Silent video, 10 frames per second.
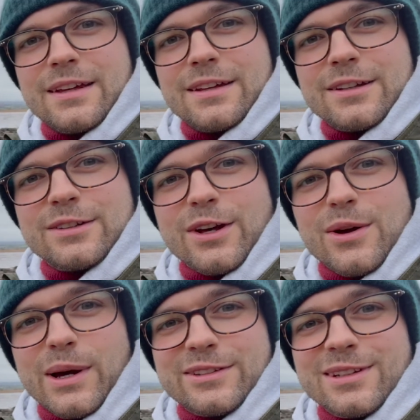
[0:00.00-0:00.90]
So
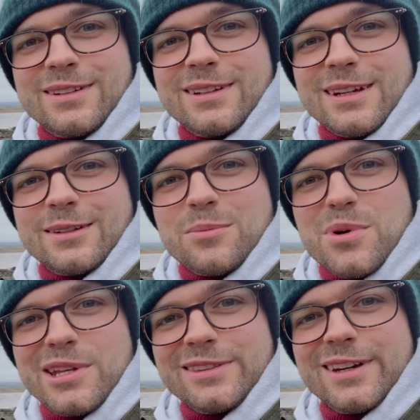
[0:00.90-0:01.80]
as you can see, it's a
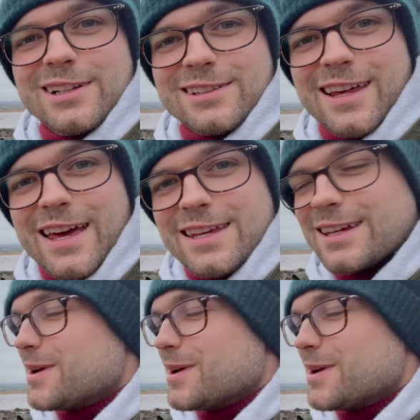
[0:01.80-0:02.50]
pretty dull day,